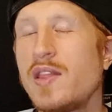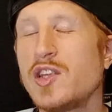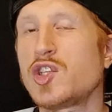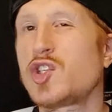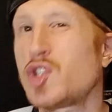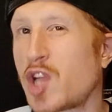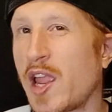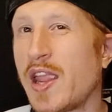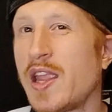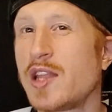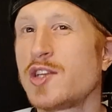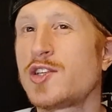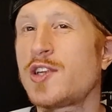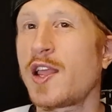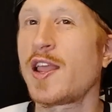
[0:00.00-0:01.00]
this
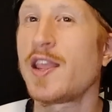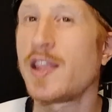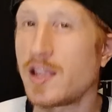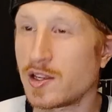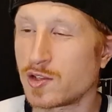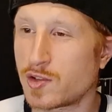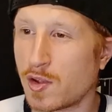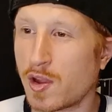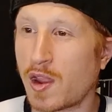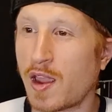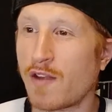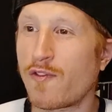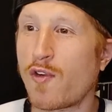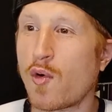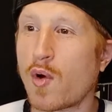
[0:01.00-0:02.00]
change he is
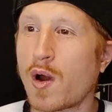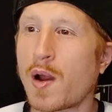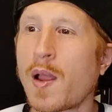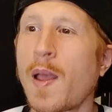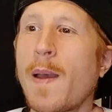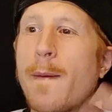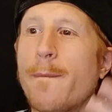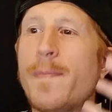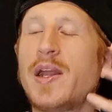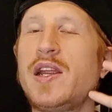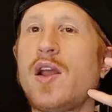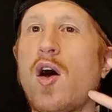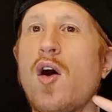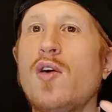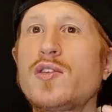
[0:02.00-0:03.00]
looking for, but he
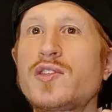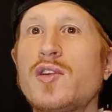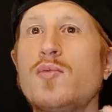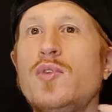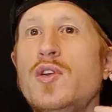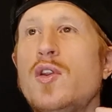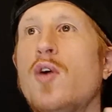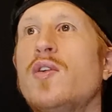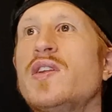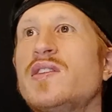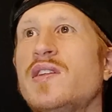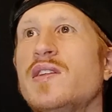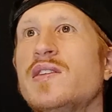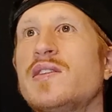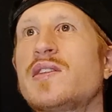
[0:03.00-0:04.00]
also
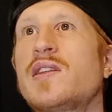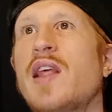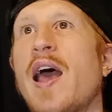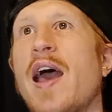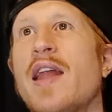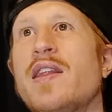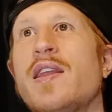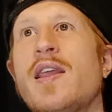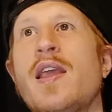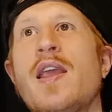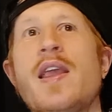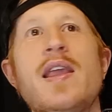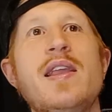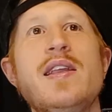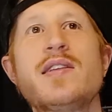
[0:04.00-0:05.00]
notices that
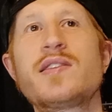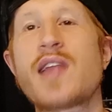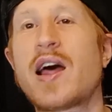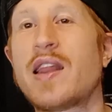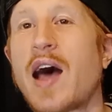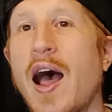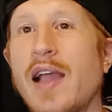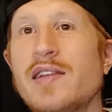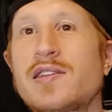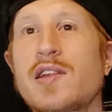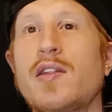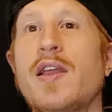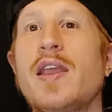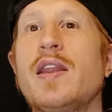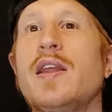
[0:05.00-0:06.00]
he is not
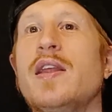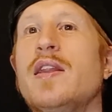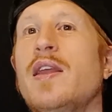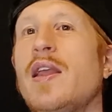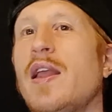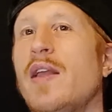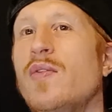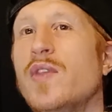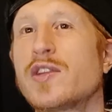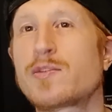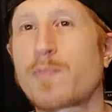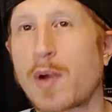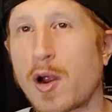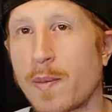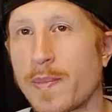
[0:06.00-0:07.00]
isolated in this
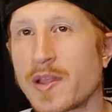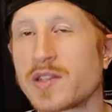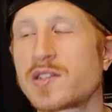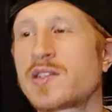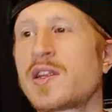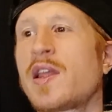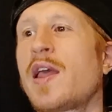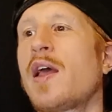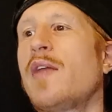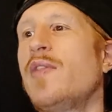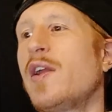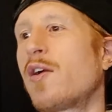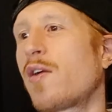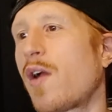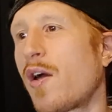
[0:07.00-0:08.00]
purpose.
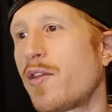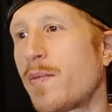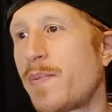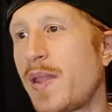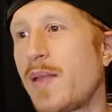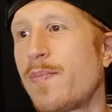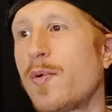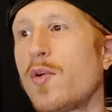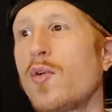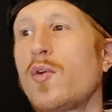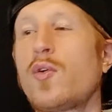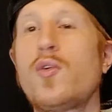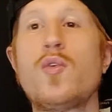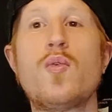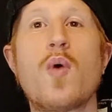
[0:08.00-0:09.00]
There are other people
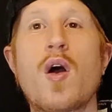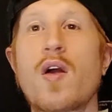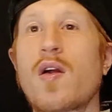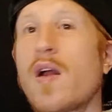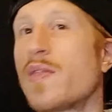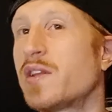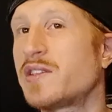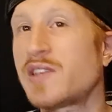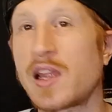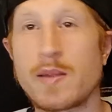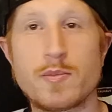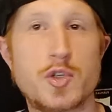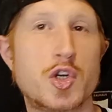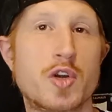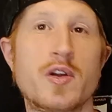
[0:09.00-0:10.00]
who are on the
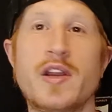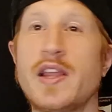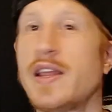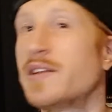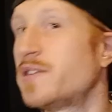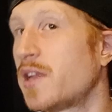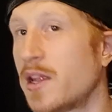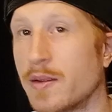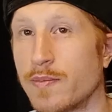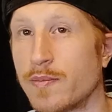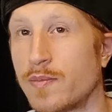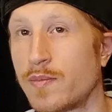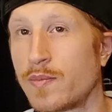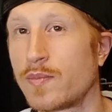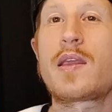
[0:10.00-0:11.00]
same journey as
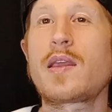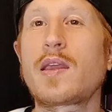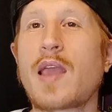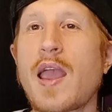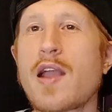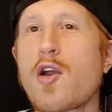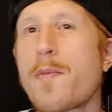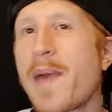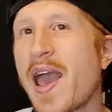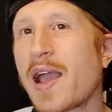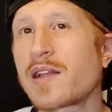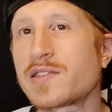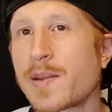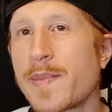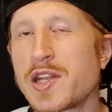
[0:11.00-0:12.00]
him. Can't Go
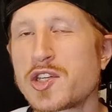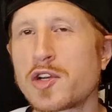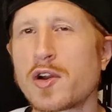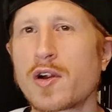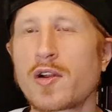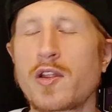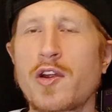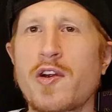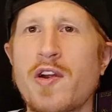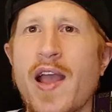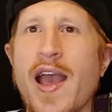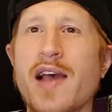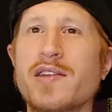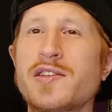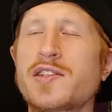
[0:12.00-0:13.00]
Back, as I mentioned earlier,
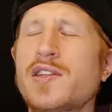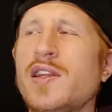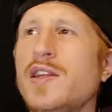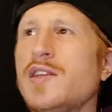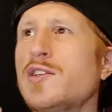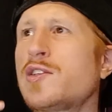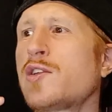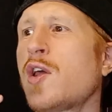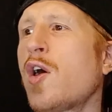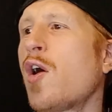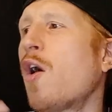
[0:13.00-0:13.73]
has these,